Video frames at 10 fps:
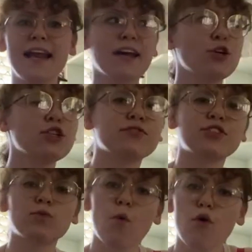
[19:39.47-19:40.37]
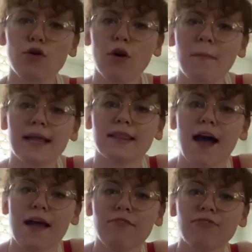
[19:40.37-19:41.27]
and I could have sworn on my
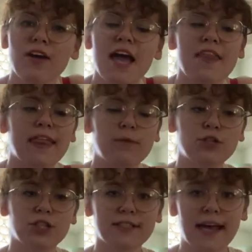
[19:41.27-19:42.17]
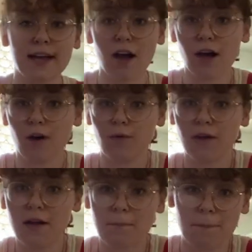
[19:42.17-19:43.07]
life, they were just like, oh,
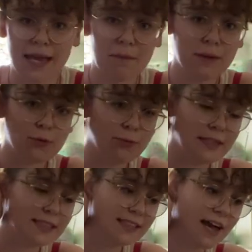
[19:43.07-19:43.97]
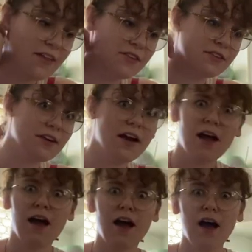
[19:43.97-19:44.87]
maybe we'll be together.
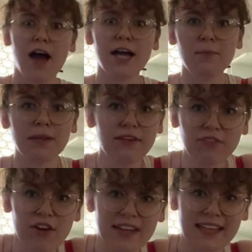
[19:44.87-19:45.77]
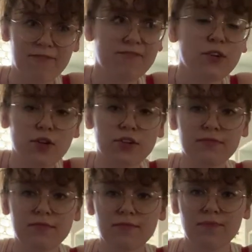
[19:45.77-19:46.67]
I completely forgot that they full
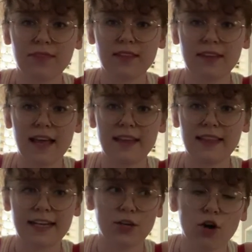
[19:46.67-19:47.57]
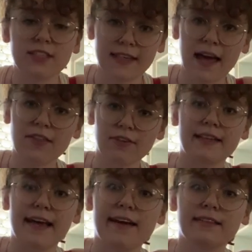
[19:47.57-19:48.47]
on, like, got together at
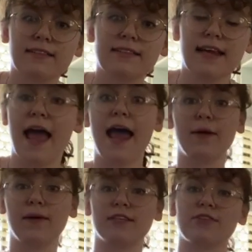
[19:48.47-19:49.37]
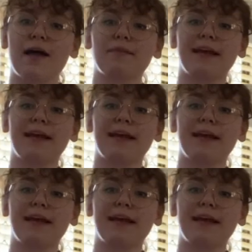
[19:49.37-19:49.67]
the end. Anyway, so I'm